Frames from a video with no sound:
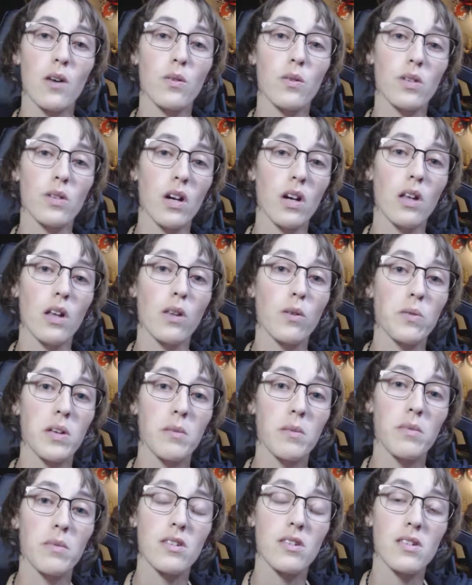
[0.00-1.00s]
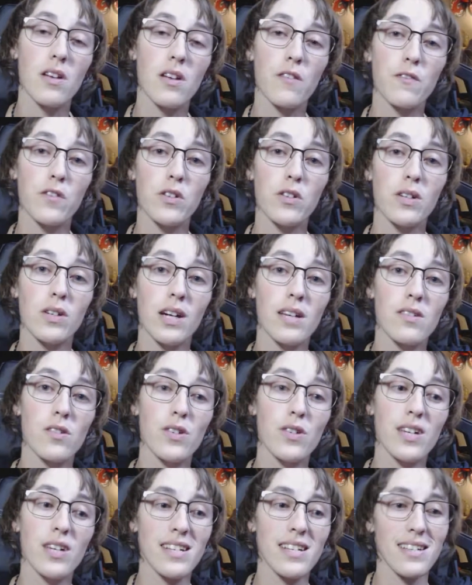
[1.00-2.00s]
out and color them and stuff for you guys,
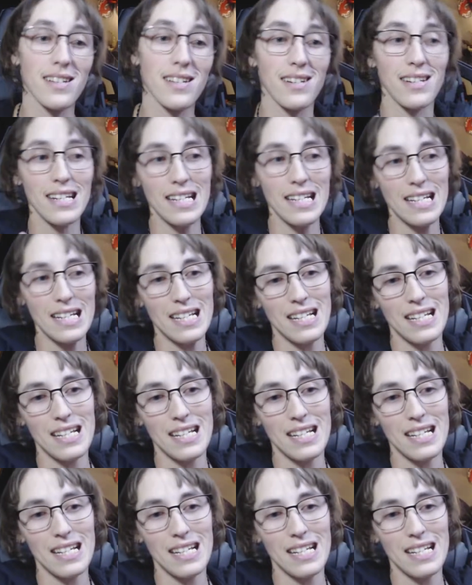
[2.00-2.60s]
so you guys can